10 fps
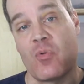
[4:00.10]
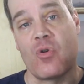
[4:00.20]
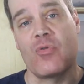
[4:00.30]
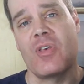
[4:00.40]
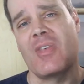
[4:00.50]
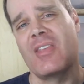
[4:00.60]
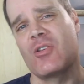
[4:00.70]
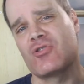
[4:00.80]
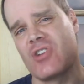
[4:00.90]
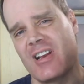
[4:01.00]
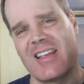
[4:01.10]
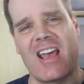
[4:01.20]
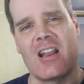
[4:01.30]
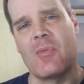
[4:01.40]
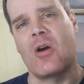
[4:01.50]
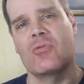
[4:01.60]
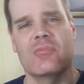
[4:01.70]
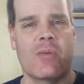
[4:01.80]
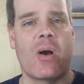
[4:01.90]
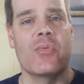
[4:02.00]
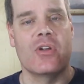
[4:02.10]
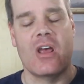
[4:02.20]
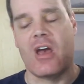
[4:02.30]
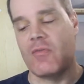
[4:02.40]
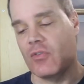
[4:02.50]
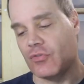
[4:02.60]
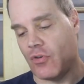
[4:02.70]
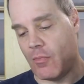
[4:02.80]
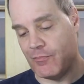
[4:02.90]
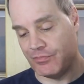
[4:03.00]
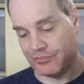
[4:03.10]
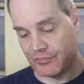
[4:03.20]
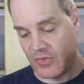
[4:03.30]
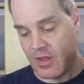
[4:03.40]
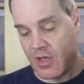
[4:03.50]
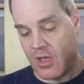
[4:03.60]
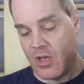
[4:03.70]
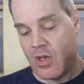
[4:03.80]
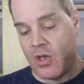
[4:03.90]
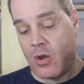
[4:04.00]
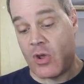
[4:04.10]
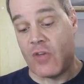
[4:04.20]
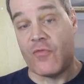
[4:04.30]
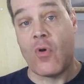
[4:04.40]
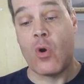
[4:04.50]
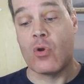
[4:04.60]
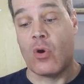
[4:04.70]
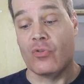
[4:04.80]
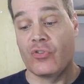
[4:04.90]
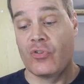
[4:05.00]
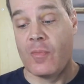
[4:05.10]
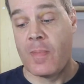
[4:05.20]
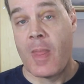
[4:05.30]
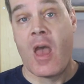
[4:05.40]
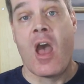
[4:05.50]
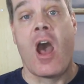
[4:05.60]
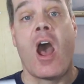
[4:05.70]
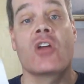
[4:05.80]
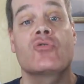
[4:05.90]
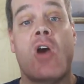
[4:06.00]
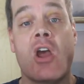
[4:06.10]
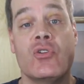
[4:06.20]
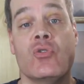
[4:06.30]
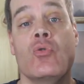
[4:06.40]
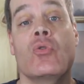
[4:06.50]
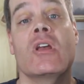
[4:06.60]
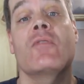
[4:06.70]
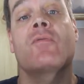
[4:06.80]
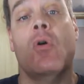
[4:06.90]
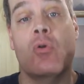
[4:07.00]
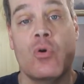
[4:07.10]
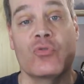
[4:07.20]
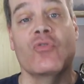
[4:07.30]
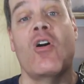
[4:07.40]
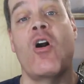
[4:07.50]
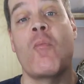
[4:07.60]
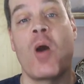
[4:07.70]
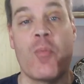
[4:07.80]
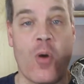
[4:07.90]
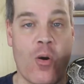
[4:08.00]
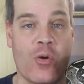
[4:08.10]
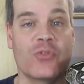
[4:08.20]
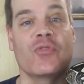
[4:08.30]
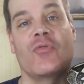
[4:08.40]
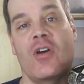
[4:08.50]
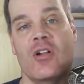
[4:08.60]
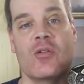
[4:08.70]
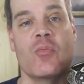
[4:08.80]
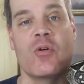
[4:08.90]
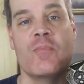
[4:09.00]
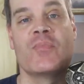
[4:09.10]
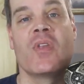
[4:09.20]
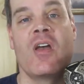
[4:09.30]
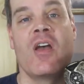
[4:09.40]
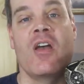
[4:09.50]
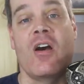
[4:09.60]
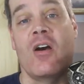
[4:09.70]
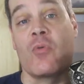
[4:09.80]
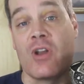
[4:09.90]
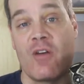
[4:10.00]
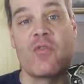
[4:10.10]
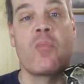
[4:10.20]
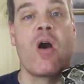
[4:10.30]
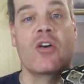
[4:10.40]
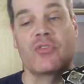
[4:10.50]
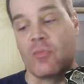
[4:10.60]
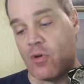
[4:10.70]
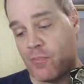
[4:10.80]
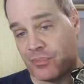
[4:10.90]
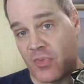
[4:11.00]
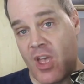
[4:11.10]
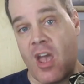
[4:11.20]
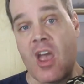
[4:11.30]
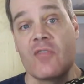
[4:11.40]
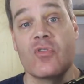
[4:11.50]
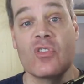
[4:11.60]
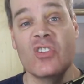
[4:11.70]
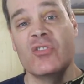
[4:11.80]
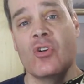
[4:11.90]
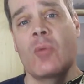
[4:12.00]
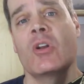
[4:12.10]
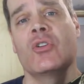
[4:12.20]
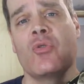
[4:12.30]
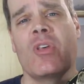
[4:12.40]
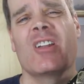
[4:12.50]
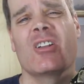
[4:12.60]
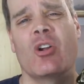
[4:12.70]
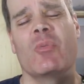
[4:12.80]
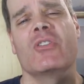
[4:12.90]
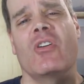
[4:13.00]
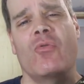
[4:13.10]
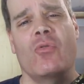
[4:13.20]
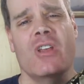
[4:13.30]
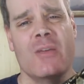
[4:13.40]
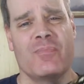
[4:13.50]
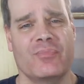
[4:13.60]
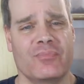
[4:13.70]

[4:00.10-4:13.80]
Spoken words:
birth, and then they'll shed again about a month and a half or so. Okay, photos. I try to get photos of all my boas available whenever possible. And for this year, I'm going to do it a little bit differently.